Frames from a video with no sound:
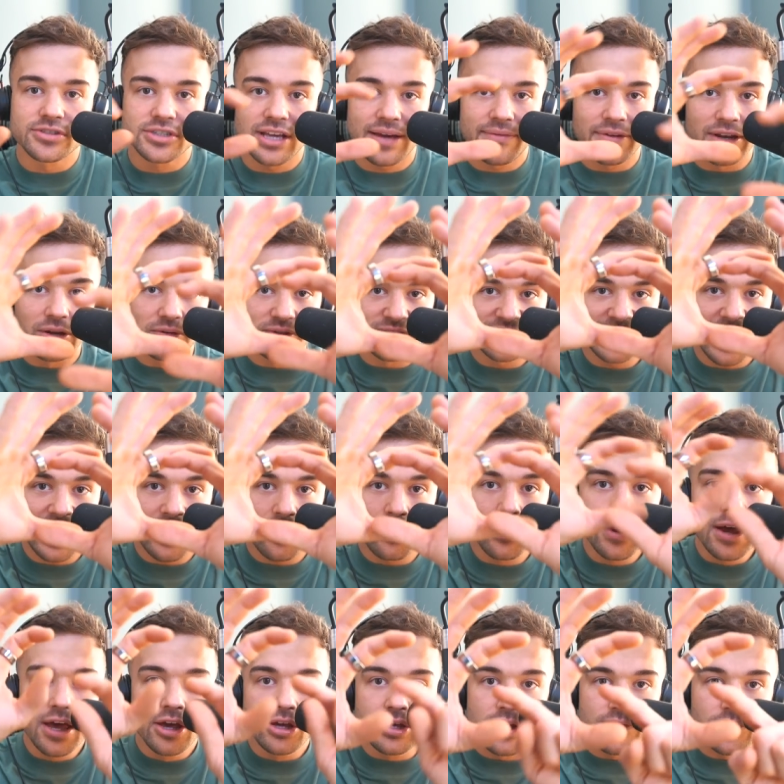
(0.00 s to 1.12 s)
So you have a little cell,
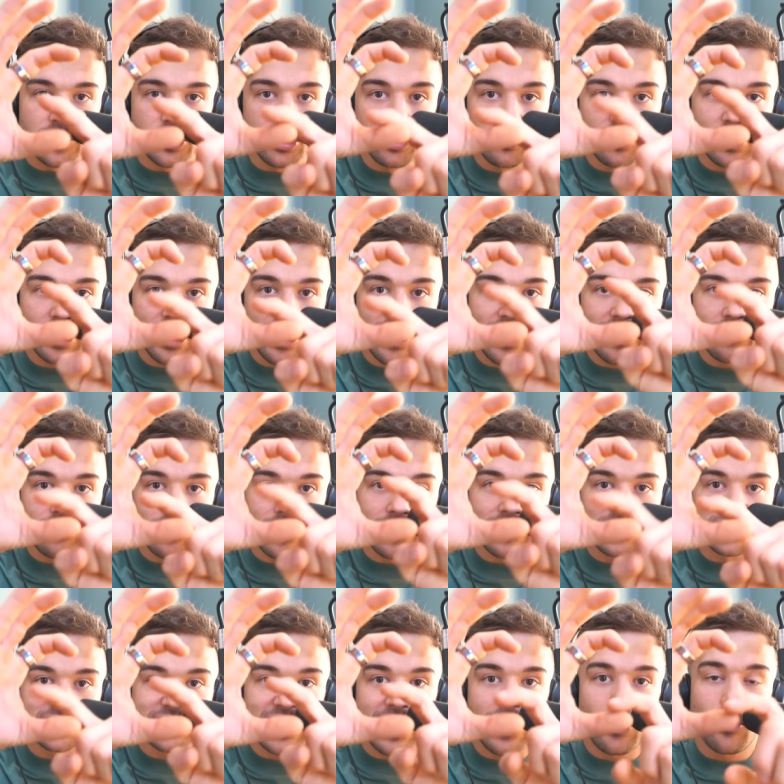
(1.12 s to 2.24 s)
you have your nuclei within
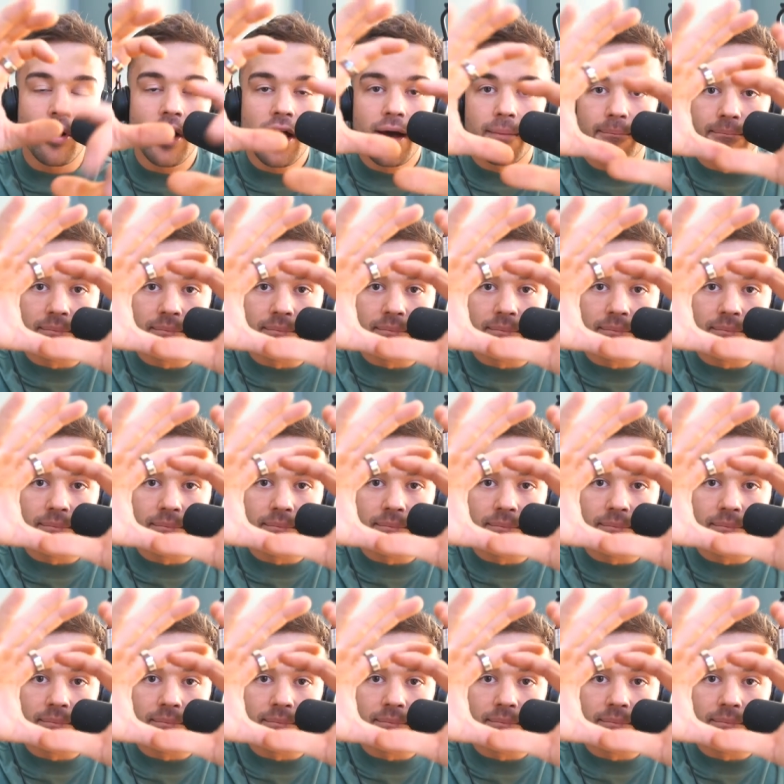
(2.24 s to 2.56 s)
the cell.